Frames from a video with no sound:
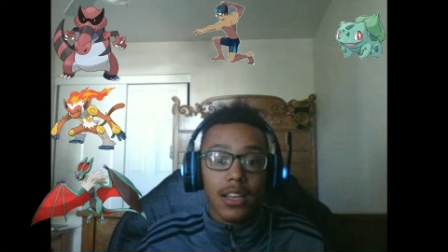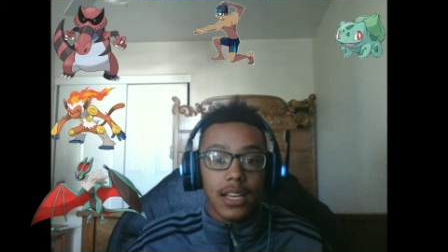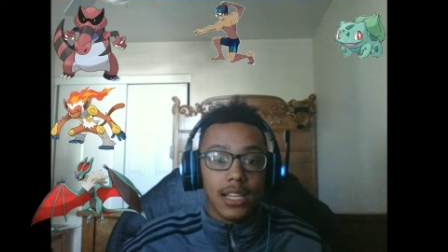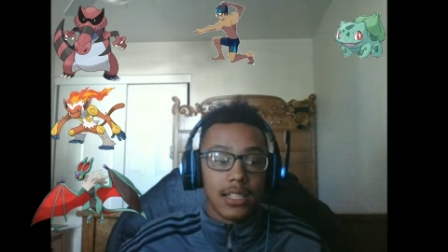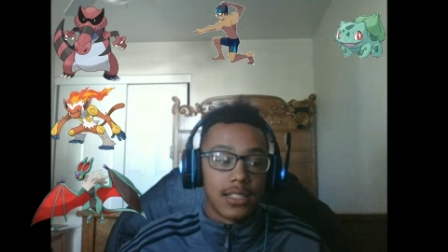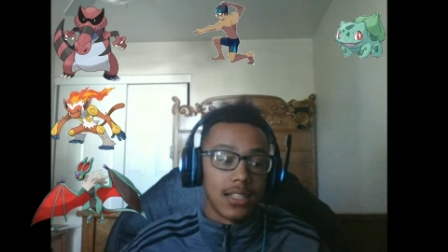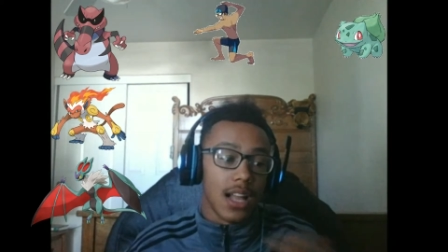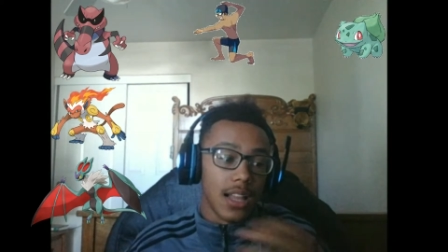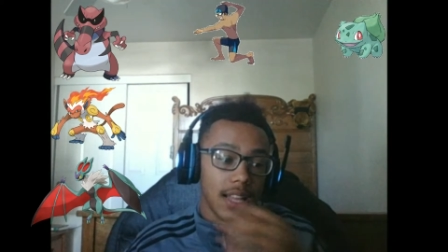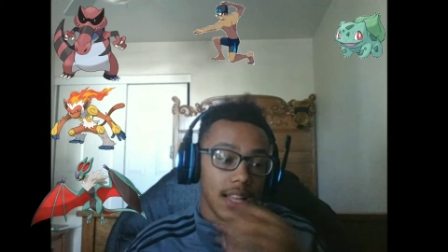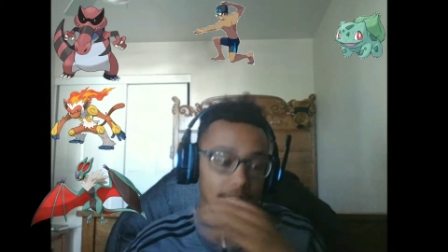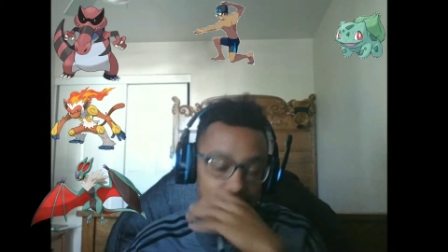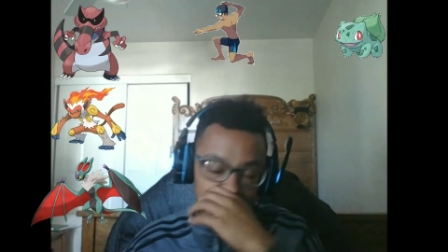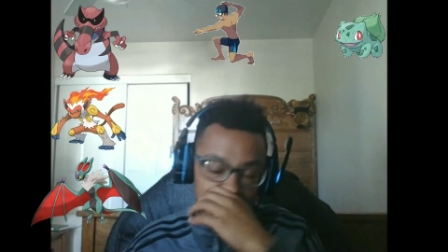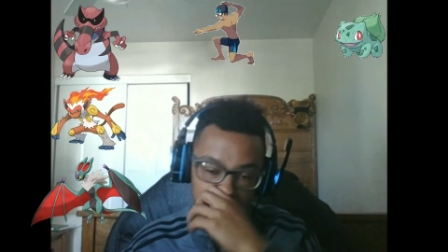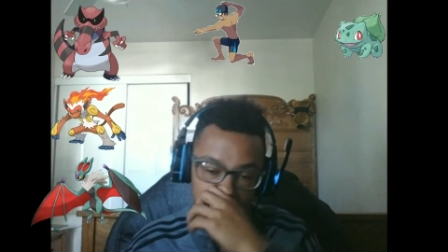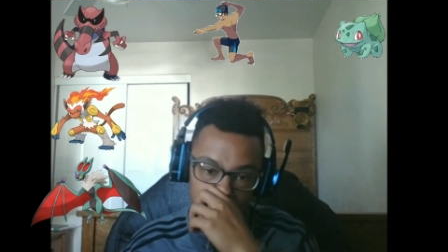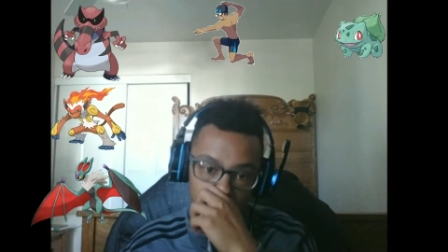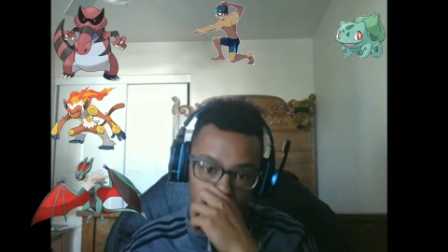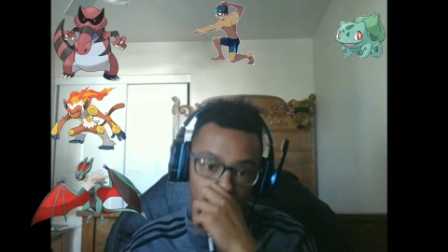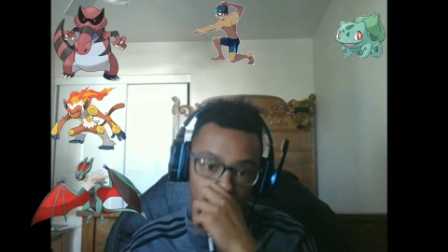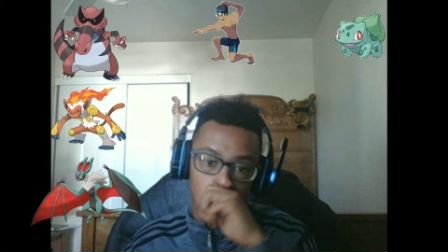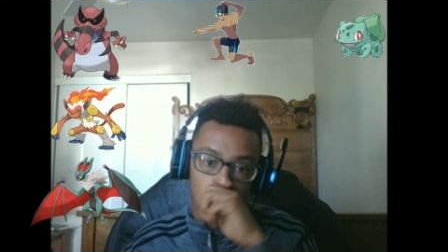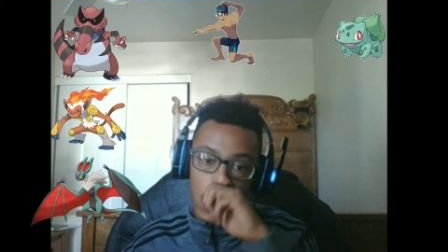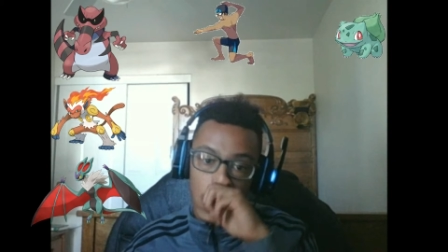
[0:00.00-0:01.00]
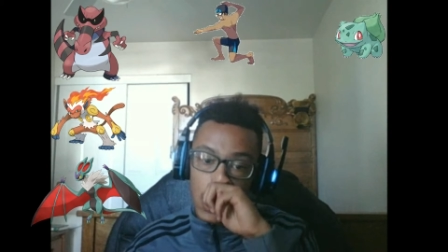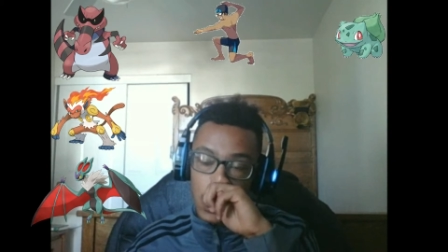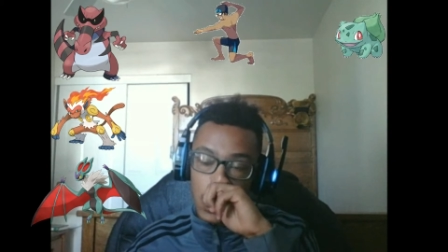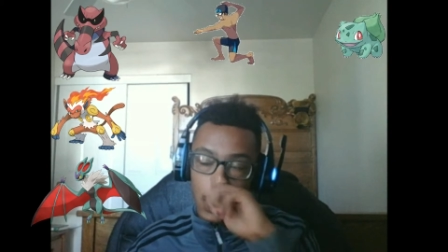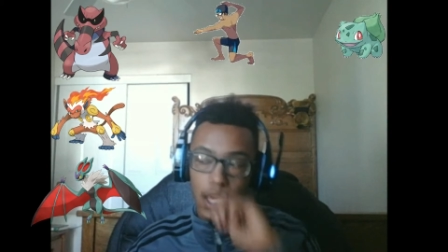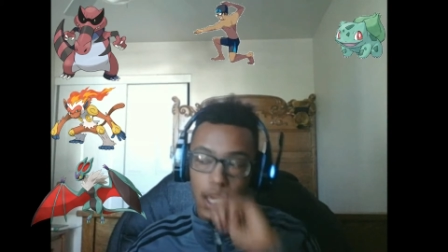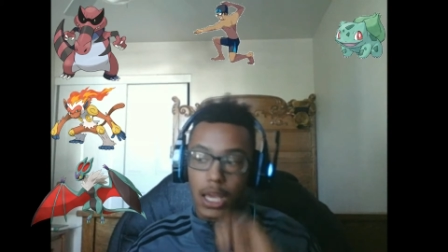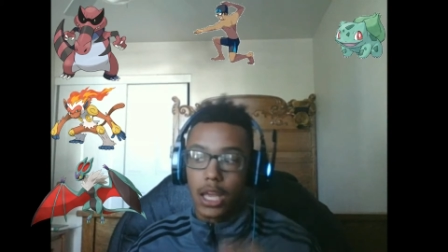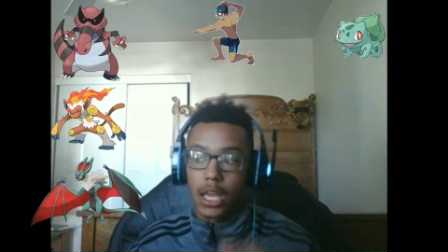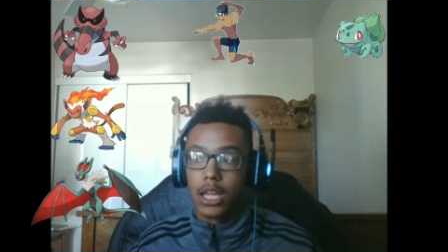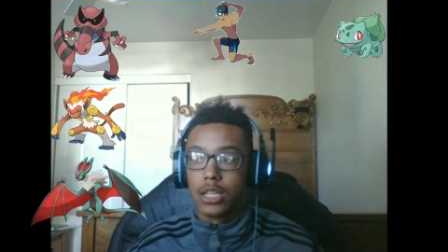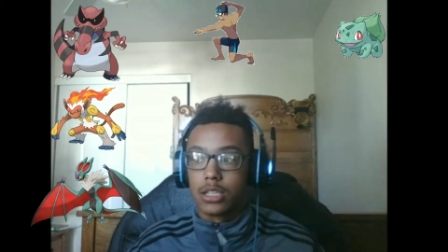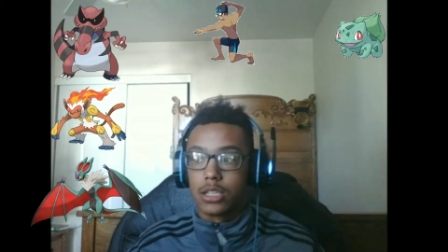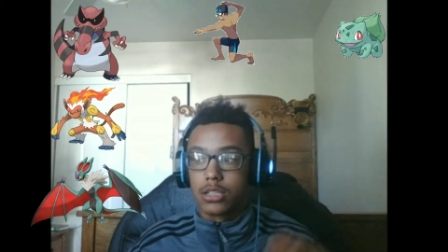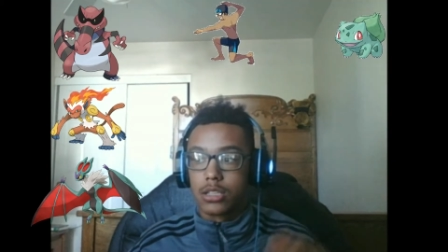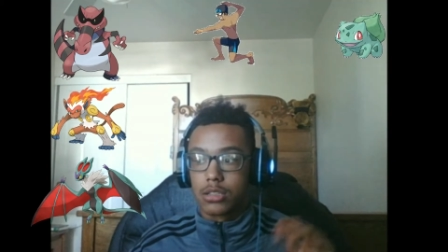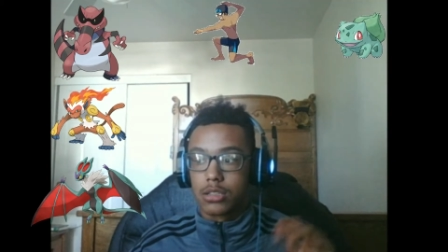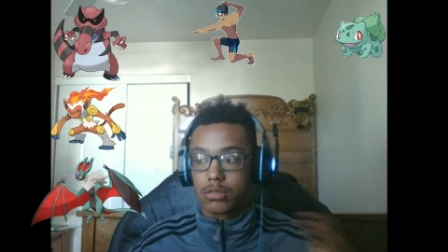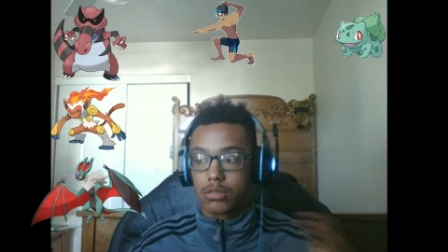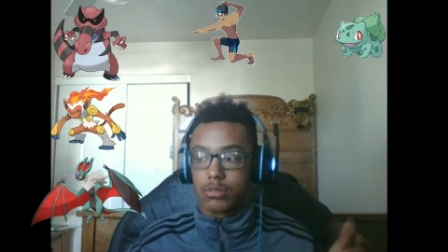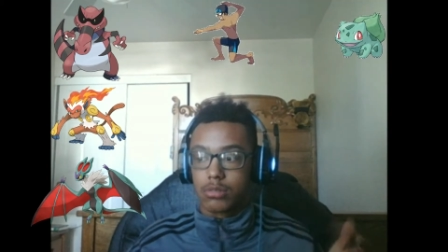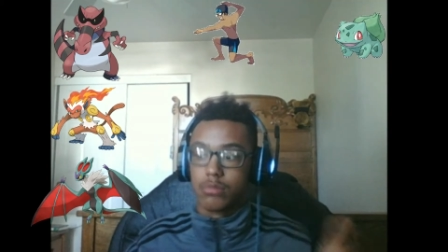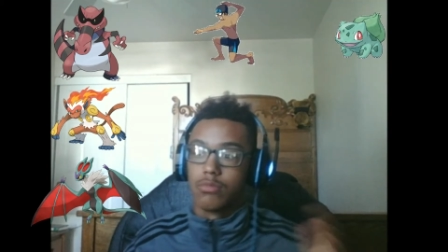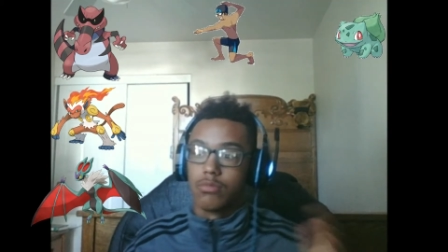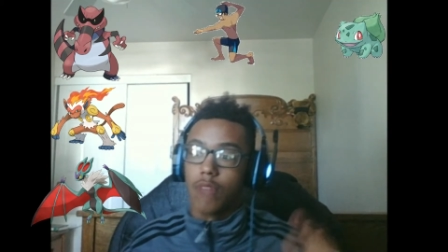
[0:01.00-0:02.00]
It's not like it's weak. It's
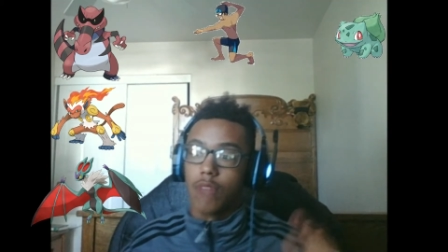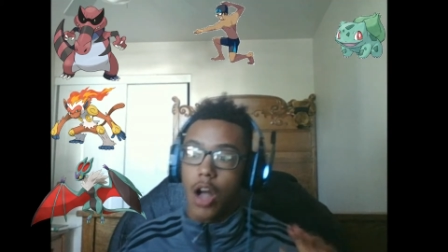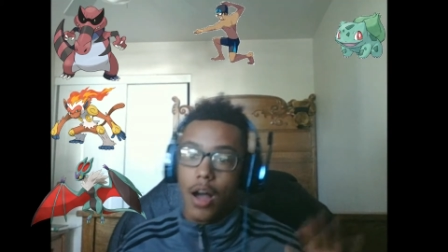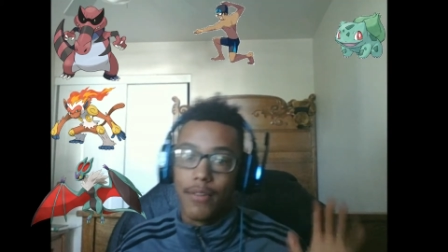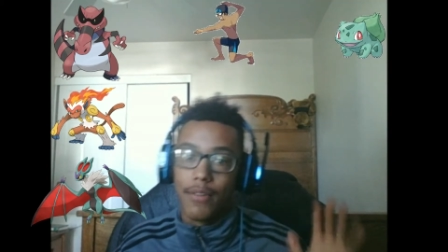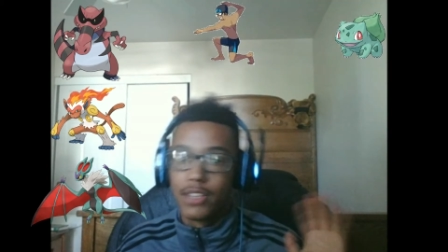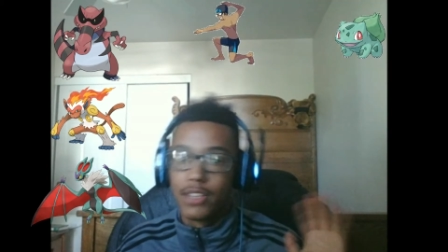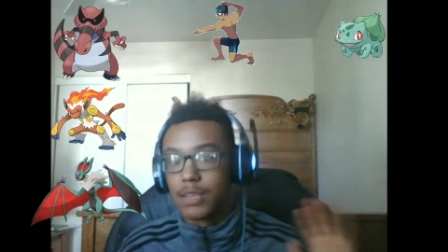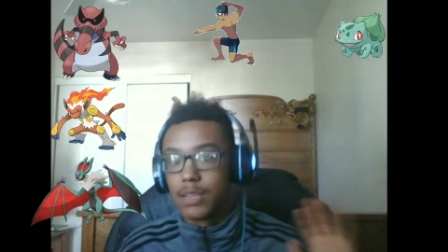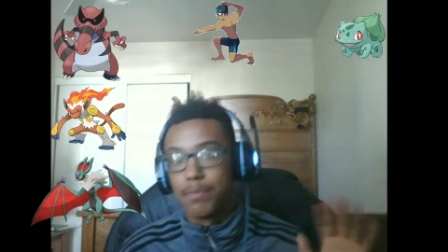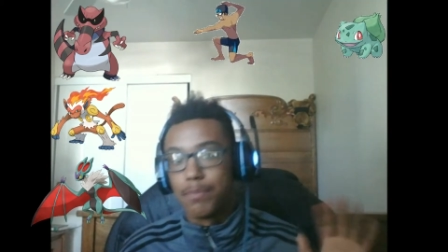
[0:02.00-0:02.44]
obviously